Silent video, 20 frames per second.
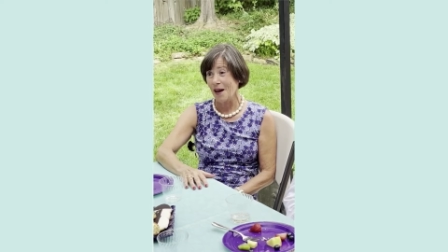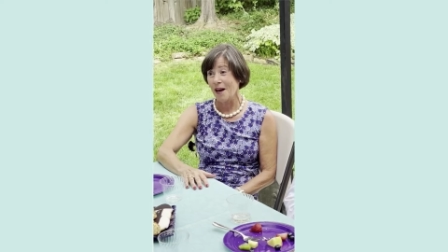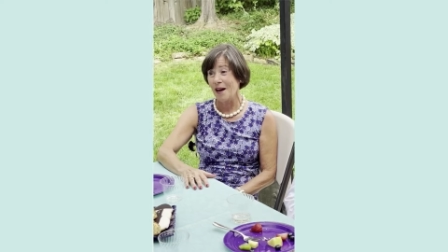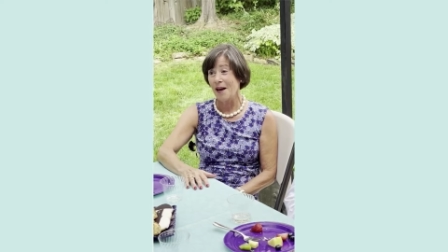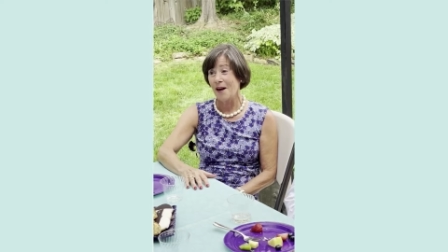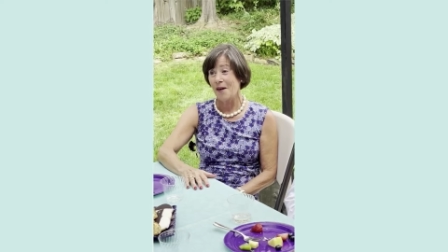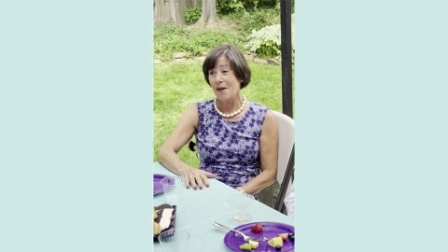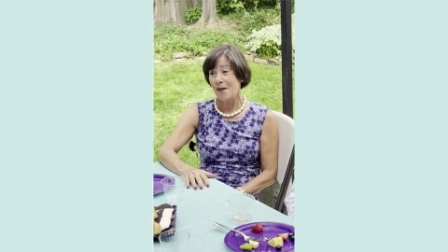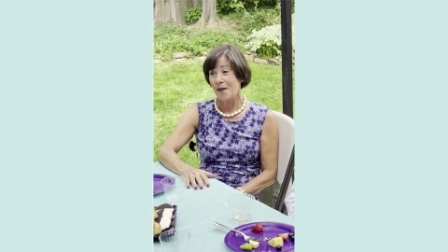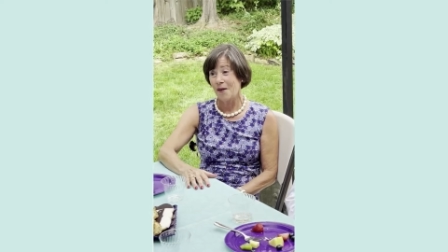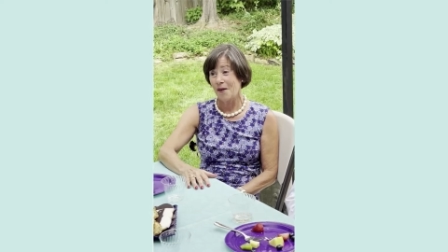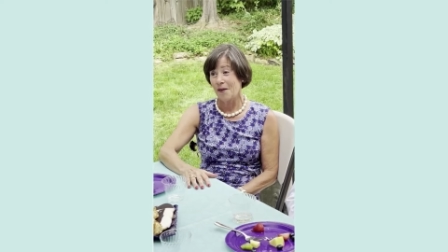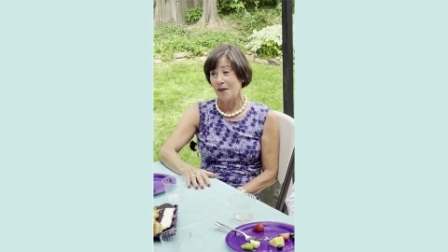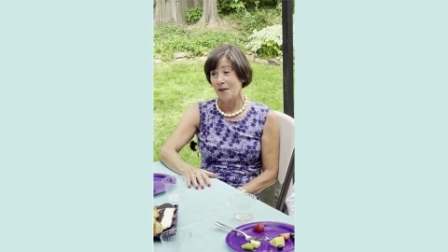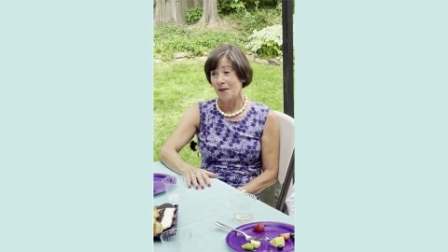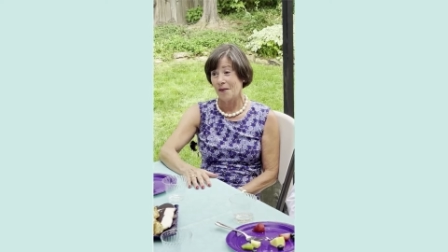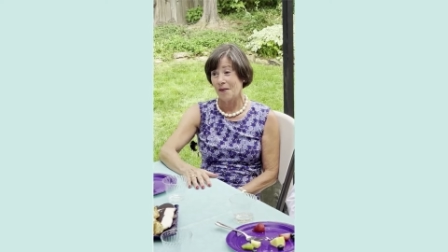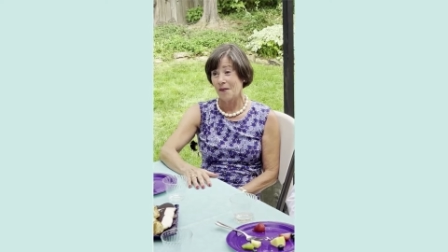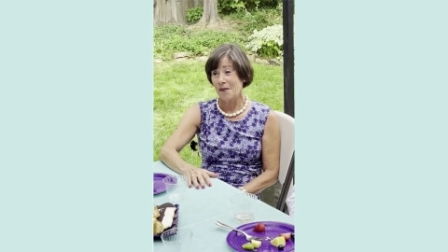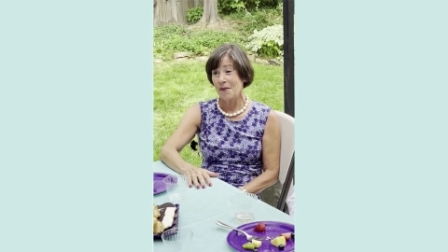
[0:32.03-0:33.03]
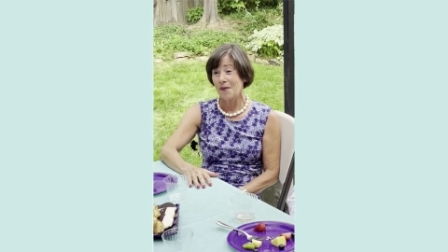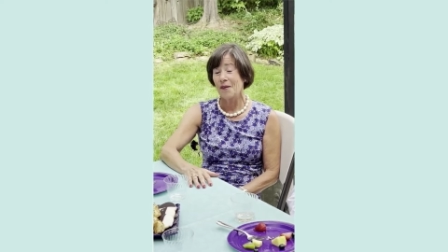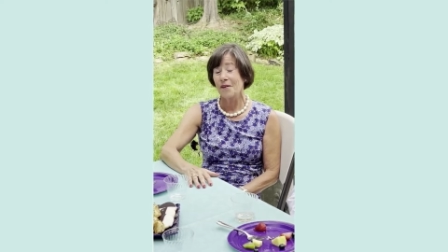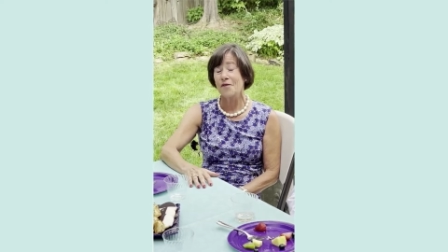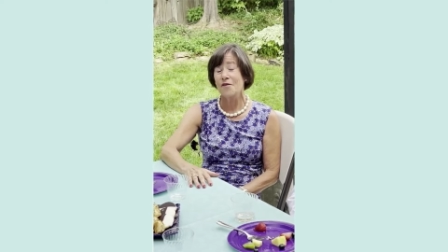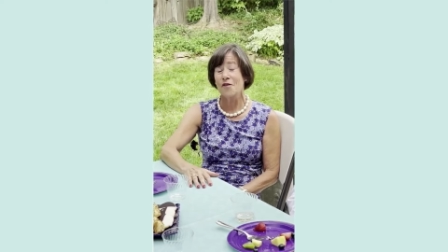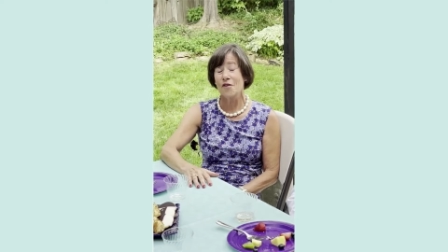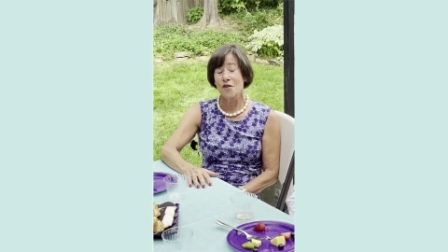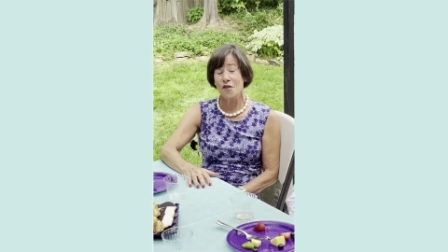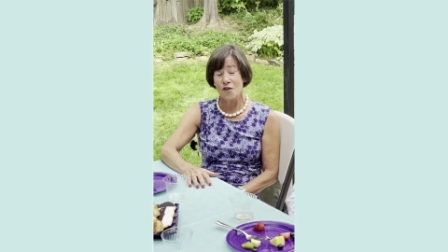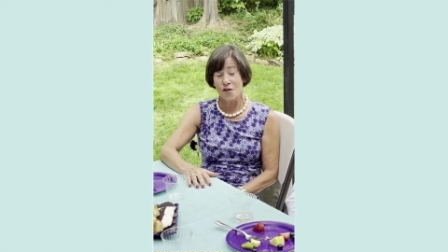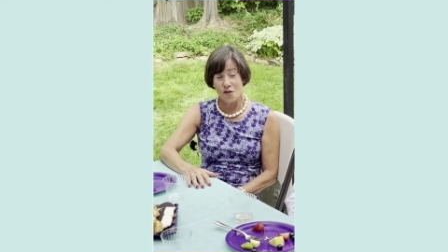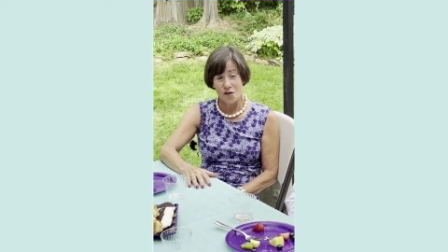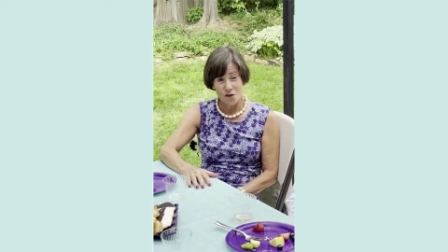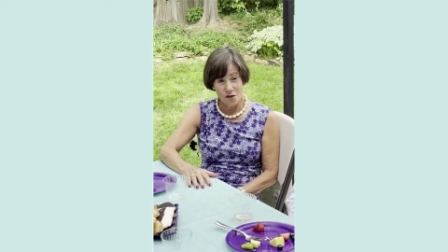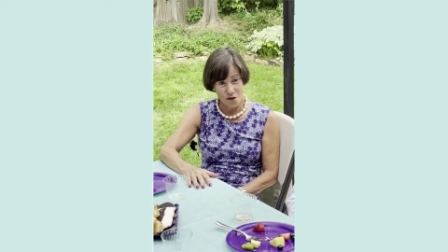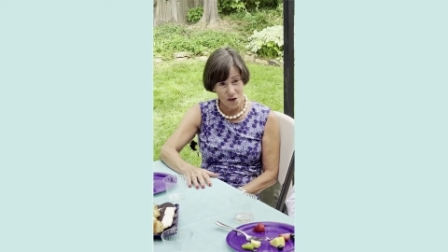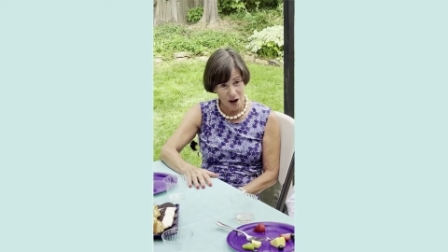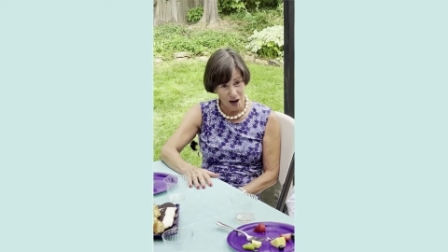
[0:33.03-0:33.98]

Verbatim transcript: All five of you stayed with us? Yeah.